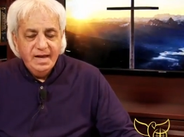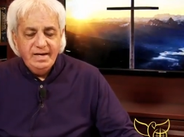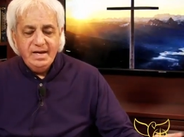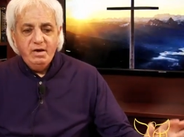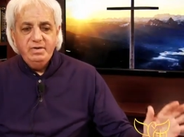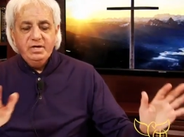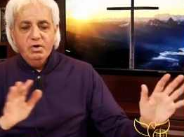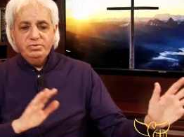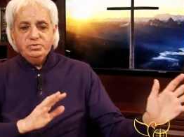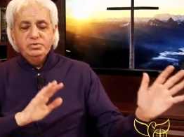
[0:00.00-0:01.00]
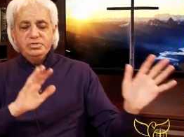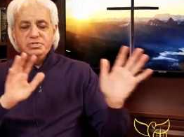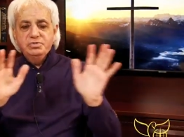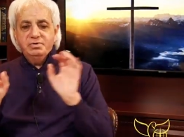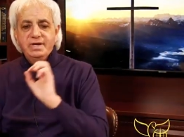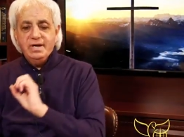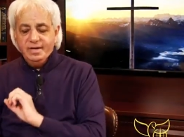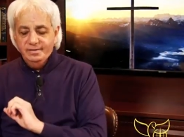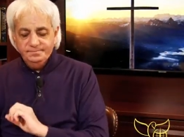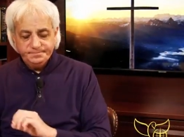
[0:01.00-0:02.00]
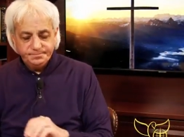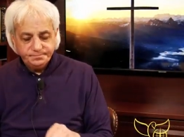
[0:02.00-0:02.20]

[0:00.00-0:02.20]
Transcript: And now he goes to Caesarea